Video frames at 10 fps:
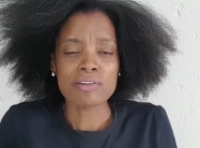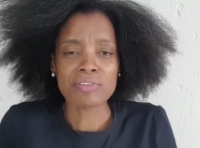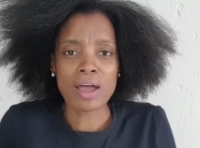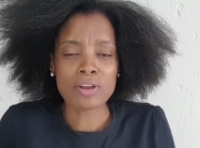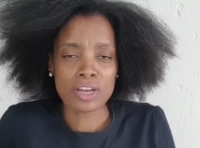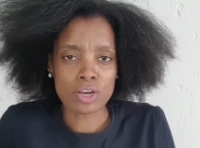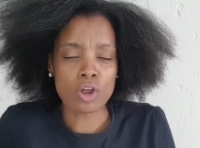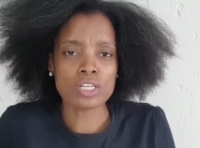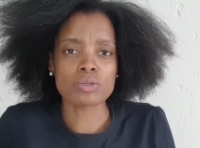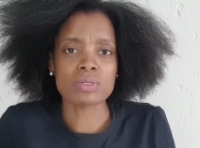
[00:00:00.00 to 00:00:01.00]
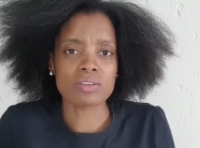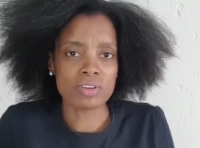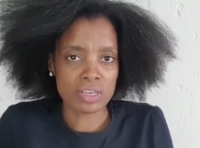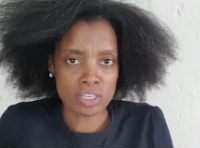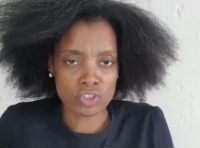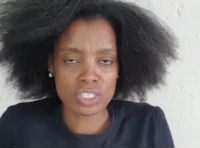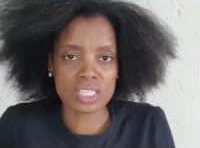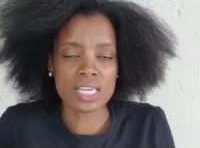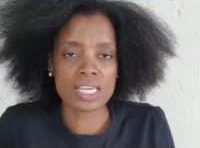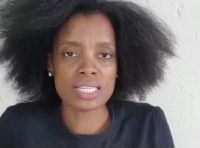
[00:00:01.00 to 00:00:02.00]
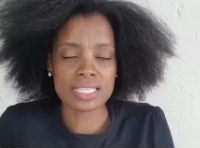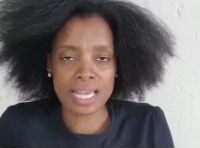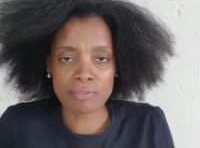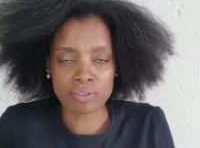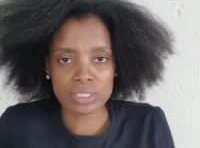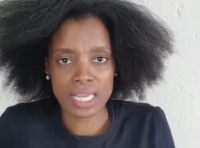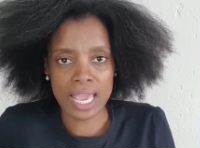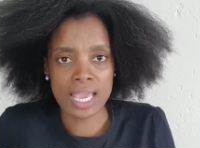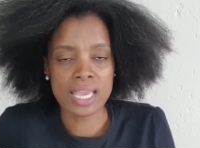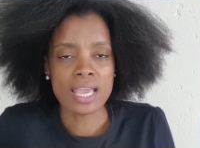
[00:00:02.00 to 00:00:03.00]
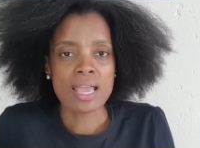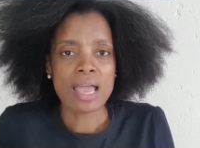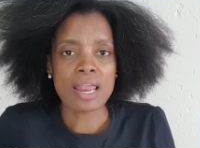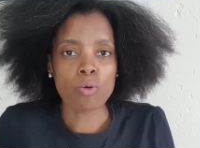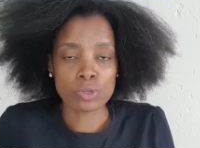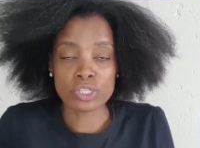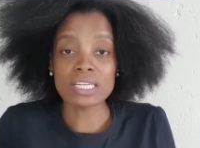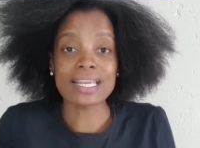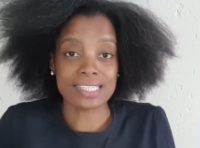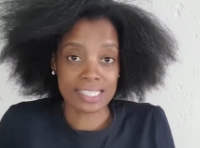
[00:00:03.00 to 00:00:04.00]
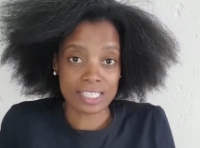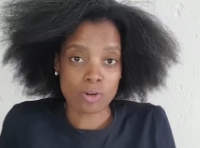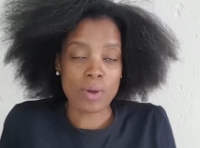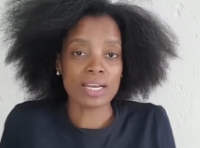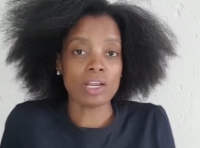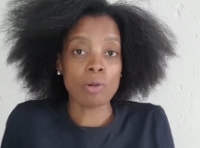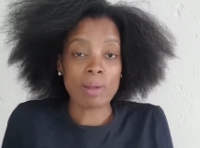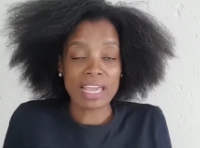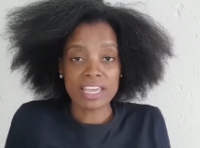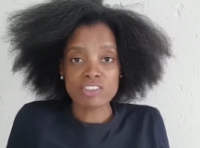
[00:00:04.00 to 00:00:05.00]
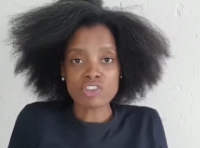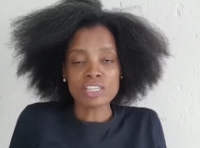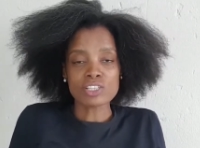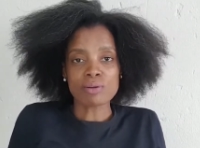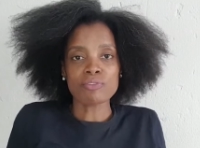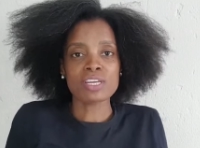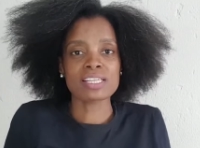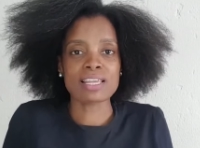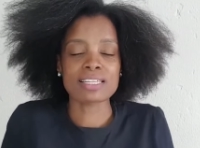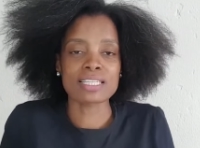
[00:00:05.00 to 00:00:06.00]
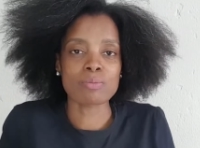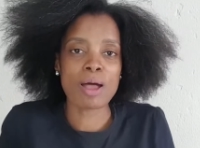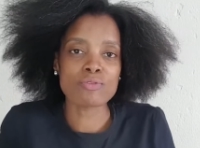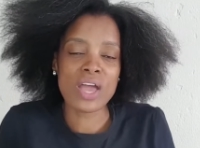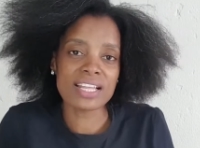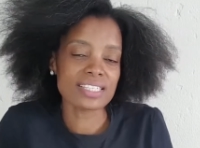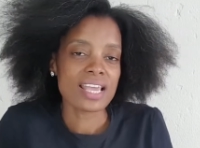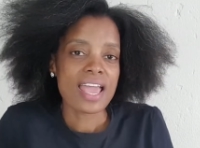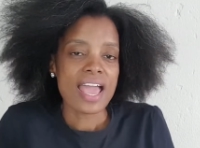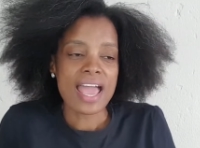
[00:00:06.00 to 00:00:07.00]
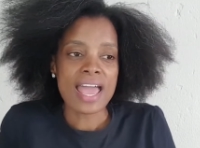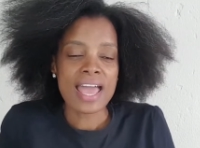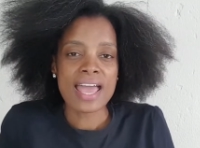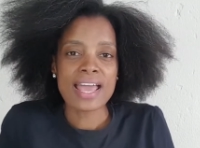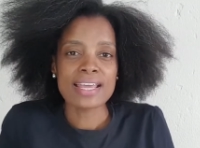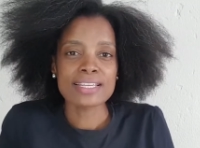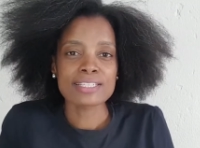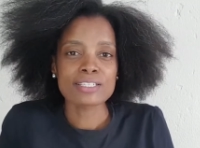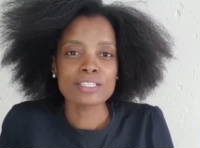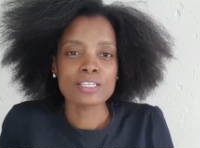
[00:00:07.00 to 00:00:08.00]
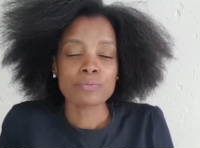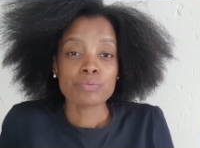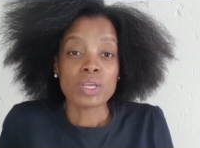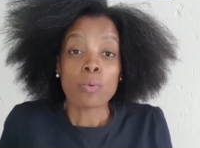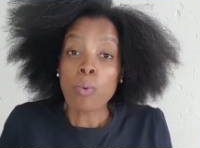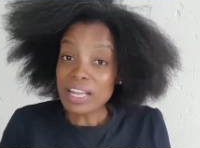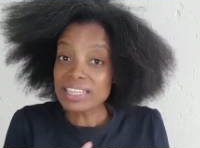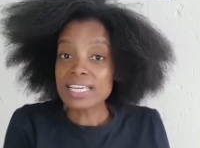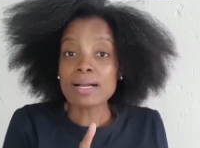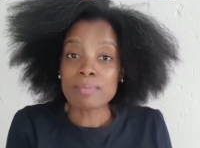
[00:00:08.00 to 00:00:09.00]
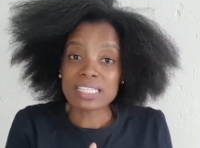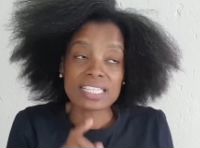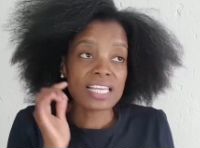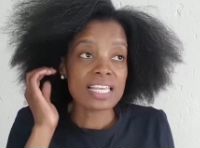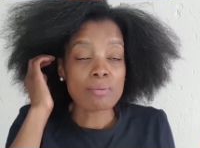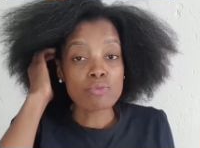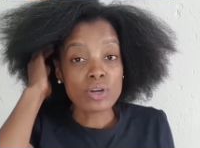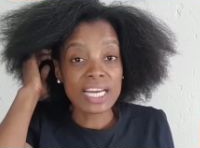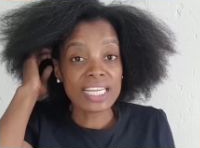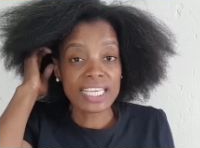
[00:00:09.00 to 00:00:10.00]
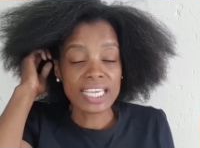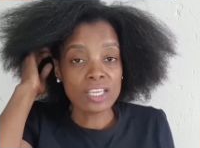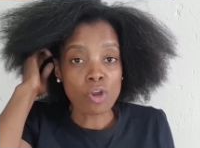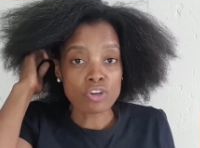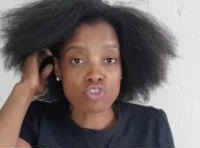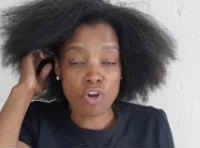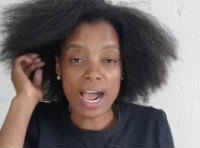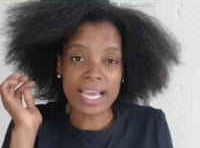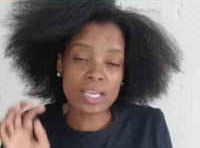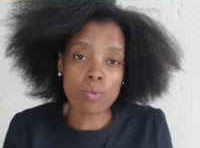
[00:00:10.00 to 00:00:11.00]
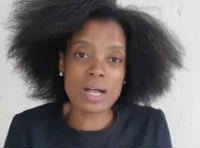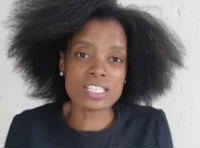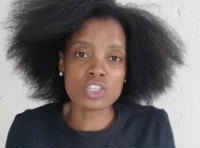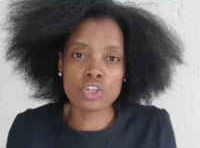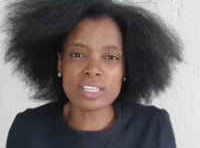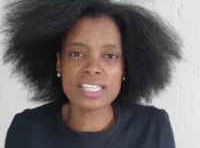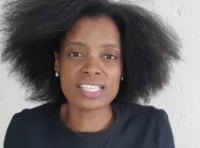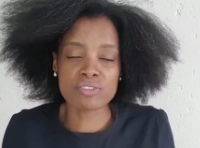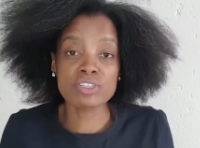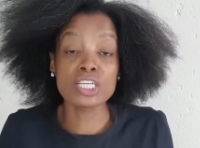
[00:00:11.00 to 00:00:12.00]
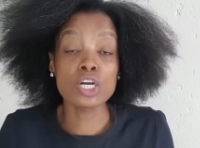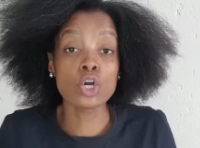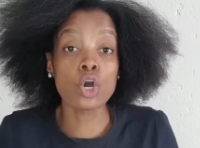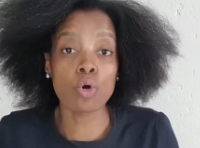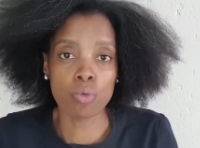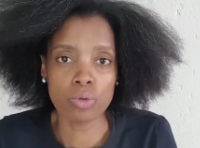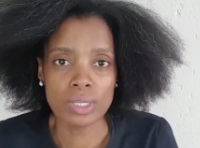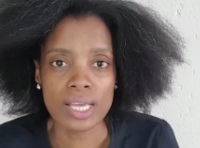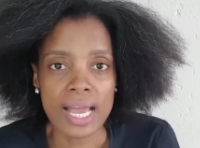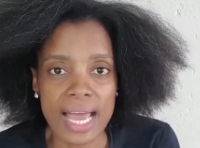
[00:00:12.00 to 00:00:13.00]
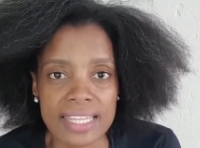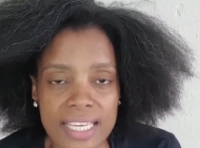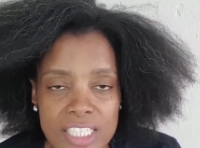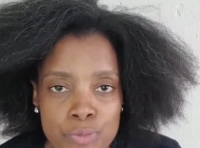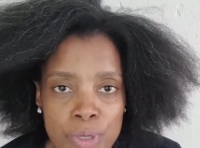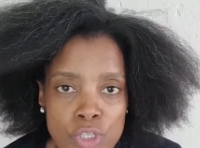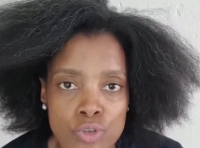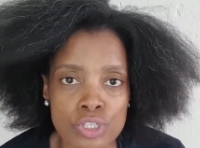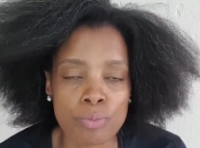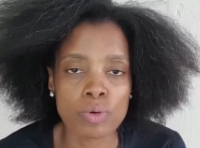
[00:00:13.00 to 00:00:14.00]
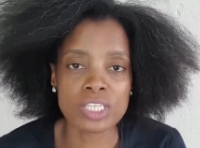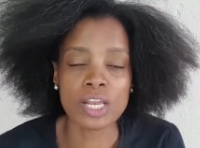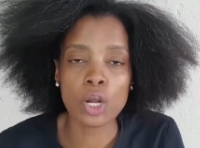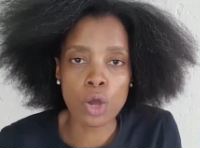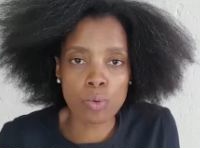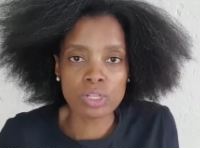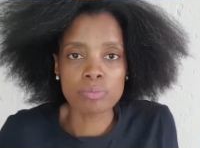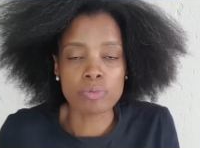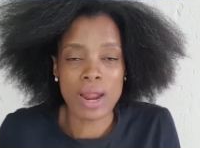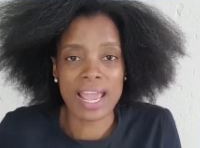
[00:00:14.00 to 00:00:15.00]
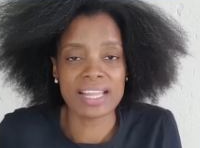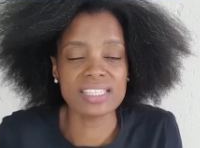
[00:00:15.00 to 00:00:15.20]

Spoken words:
out a lot. It was a very interesting, insightful day, and also a necessary one on my hair journey. So I'm very excited about that. And one thing I must say that I'm really keen on trying, whilst it's not necessarily a goal, I think it speaks to supporting local brands,